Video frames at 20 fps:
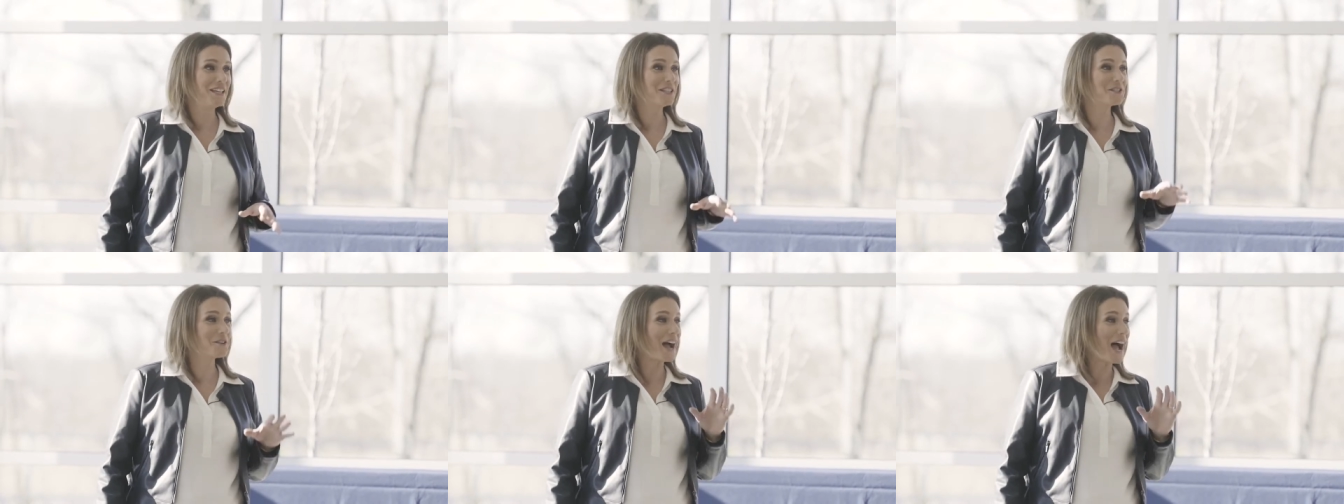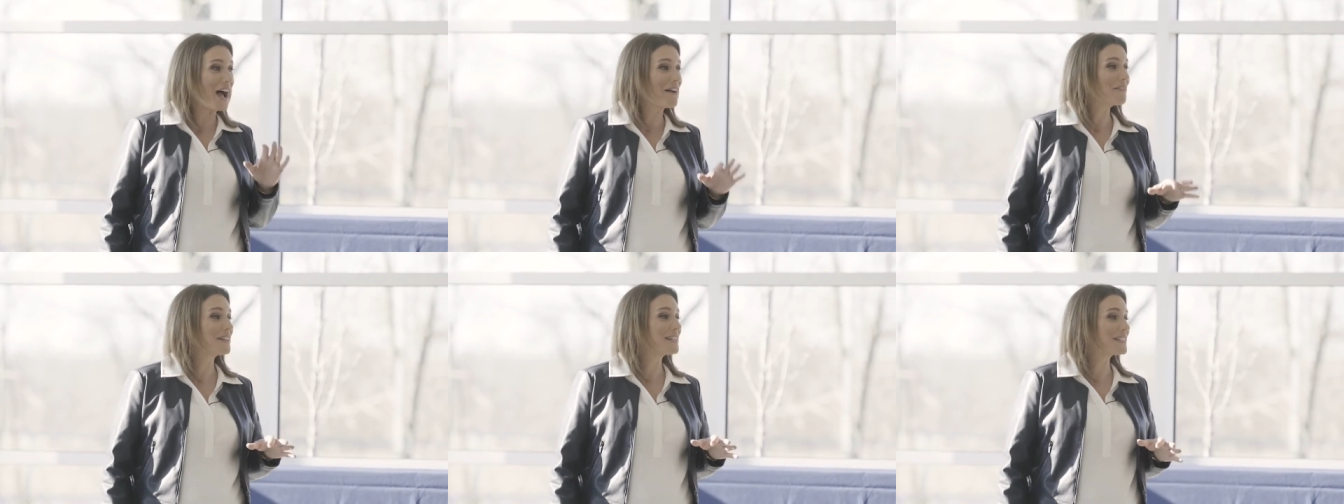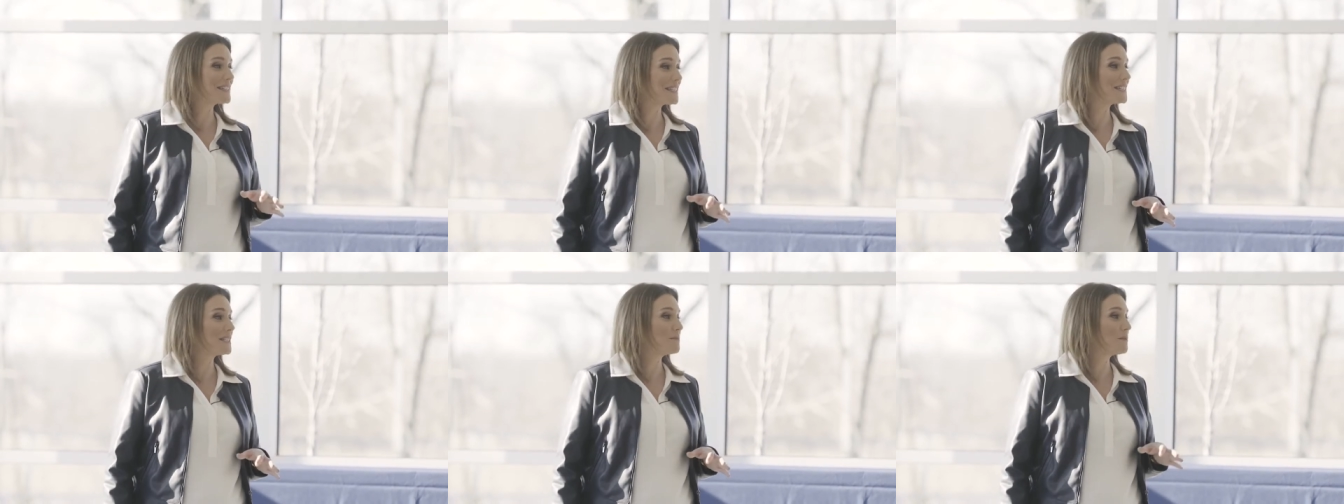So having
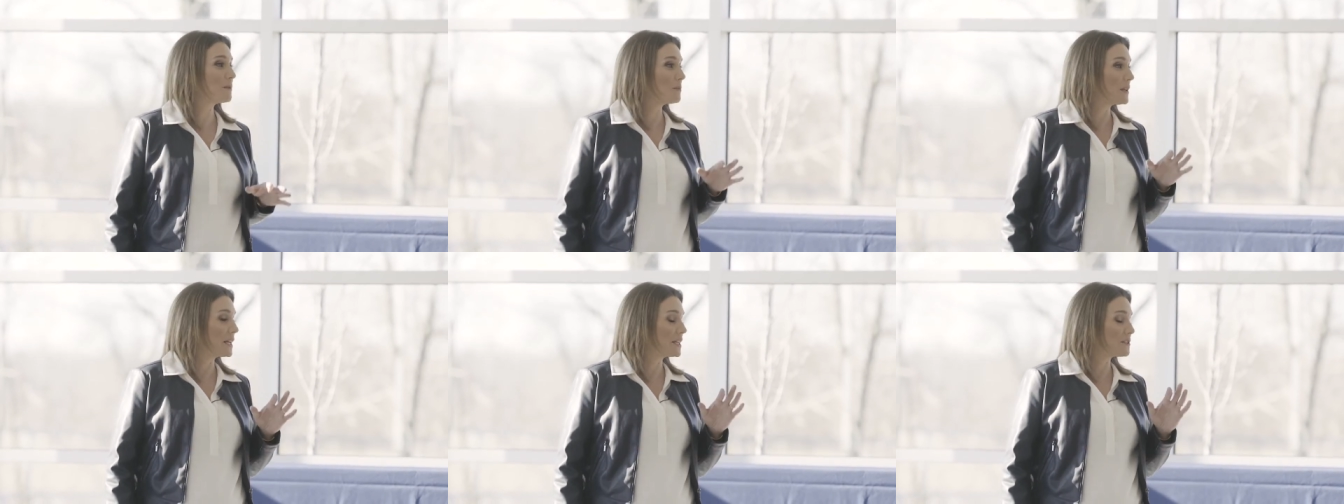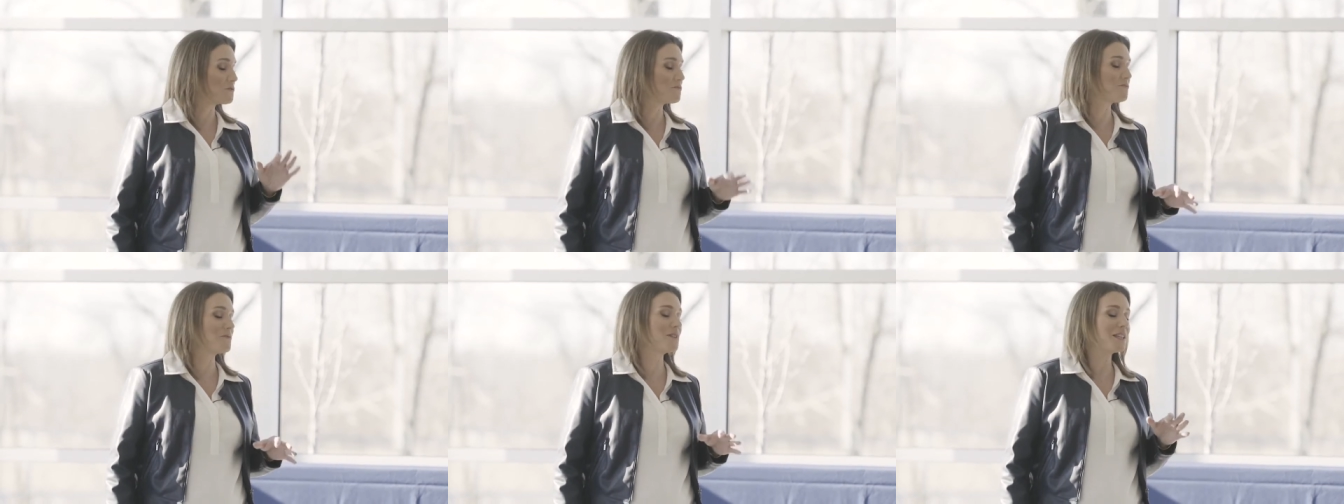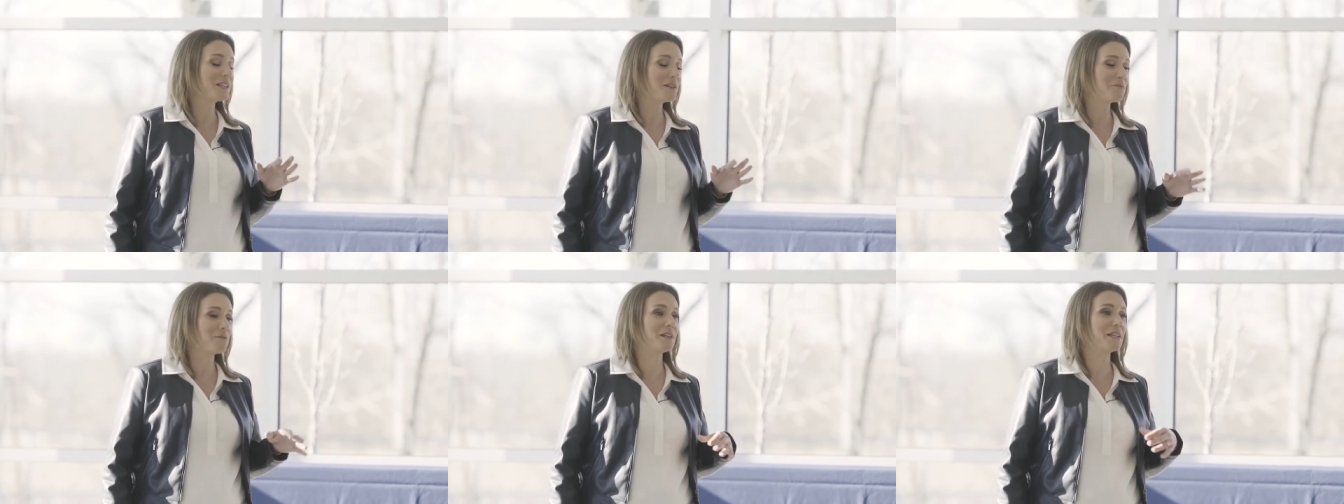a system in place
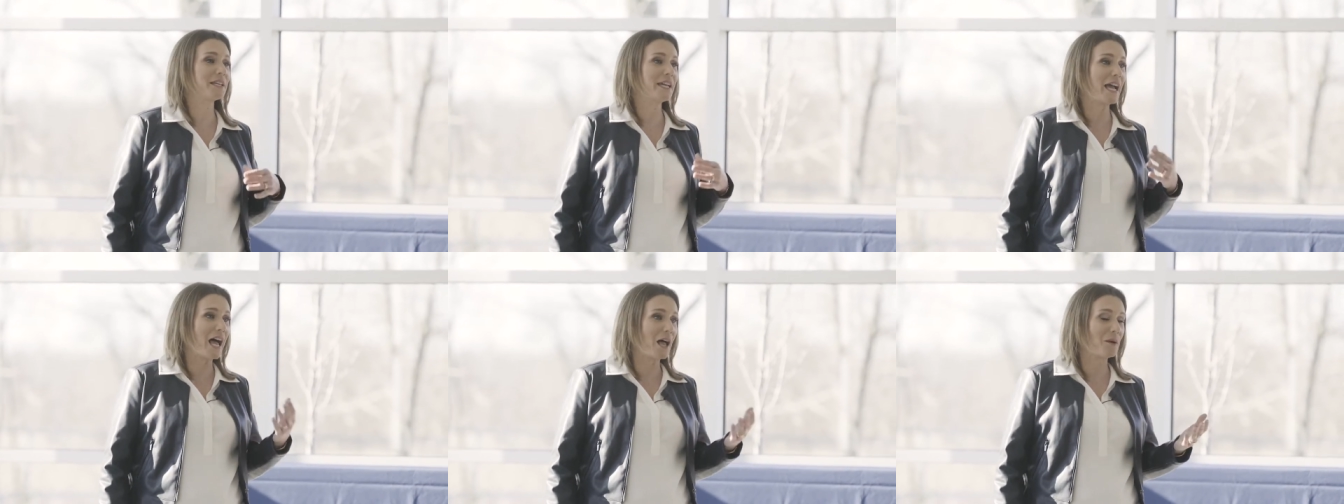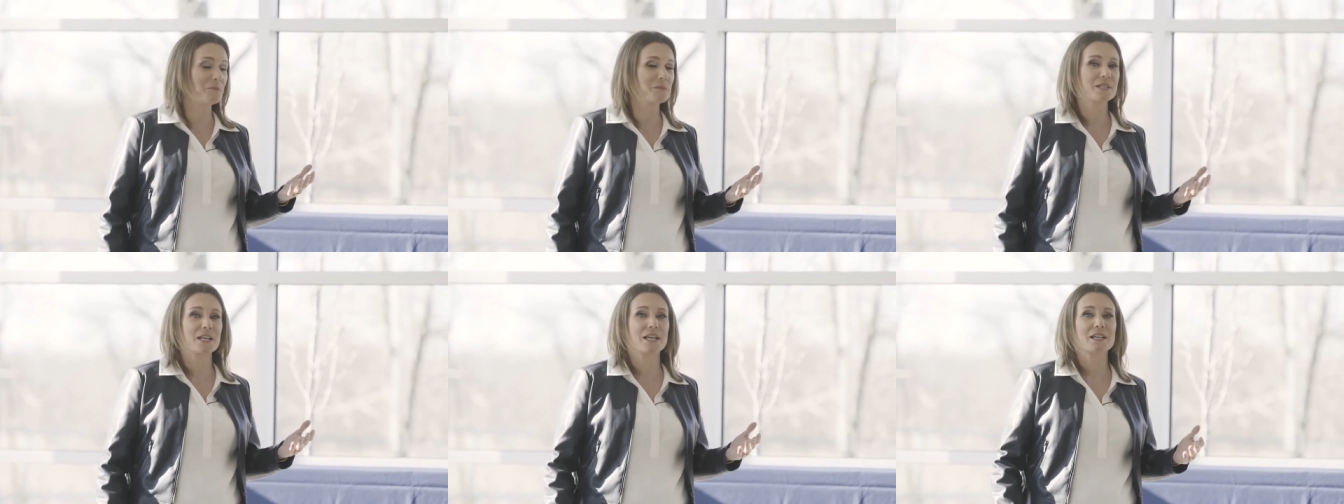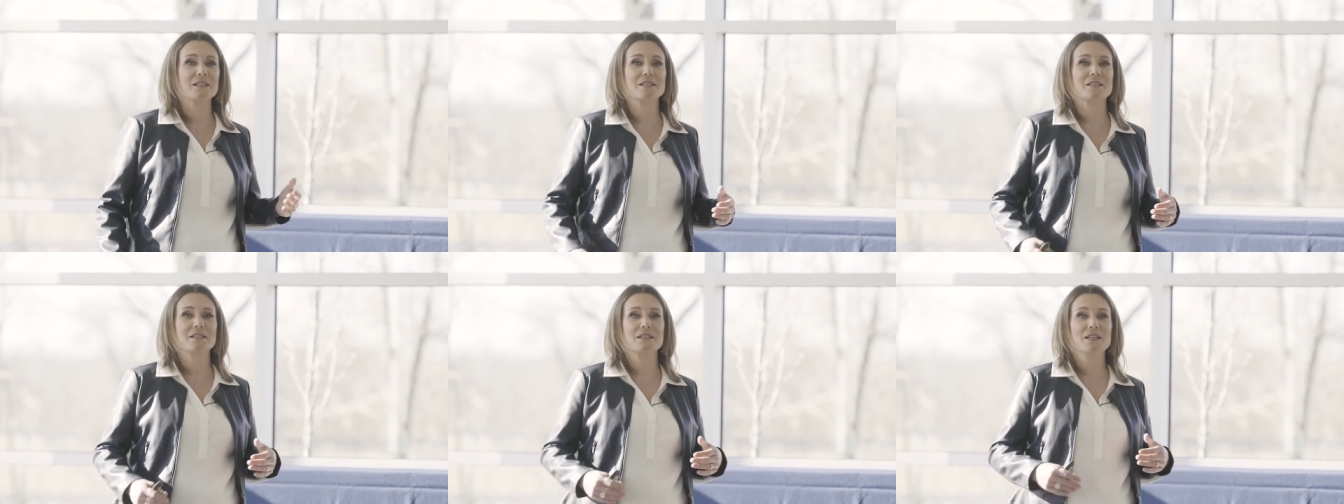really, really helps
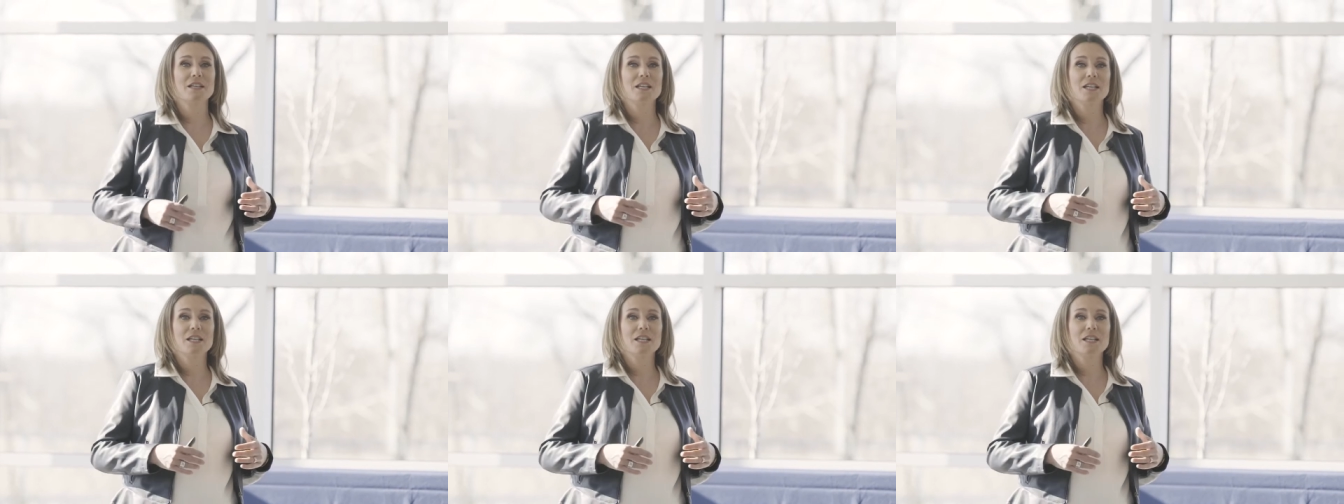us,